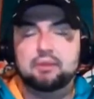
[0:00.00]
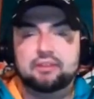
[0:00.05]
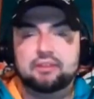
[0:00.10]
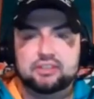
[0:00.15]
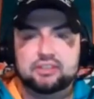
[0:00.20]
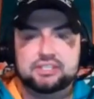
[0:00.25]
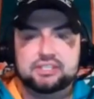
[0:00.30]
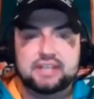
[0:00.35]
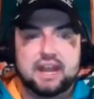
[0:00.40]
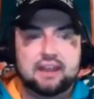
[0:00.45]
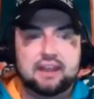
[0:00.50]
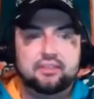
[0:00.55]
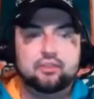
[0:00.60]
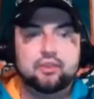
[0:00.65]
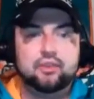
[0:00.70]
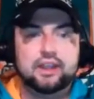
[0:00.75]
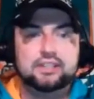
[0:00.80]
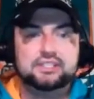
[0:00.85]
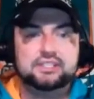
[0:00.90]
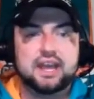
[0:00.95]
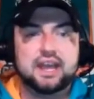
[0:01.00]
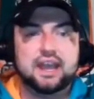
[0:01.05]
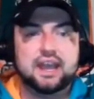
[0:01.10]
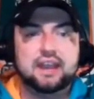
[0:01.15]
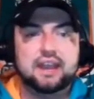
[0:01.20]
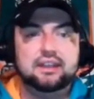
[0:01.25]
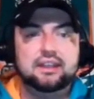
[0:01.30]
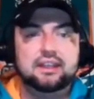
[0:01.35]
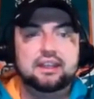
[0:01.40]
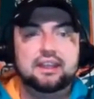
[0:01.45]
And if it's not on the right
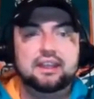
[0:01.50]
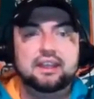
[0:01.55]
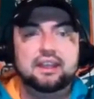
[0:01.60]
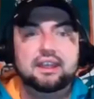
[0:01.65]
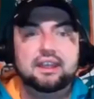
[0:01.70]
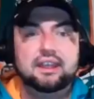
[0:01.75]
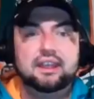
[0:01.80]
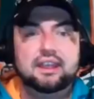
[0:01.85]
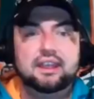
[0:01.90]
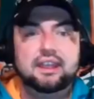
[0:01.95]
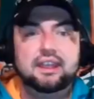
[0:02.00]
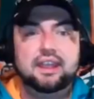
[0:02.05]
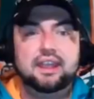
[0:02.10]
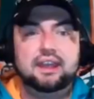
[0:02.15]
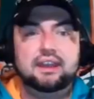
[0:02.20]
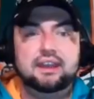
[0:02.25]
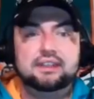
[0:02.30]
side and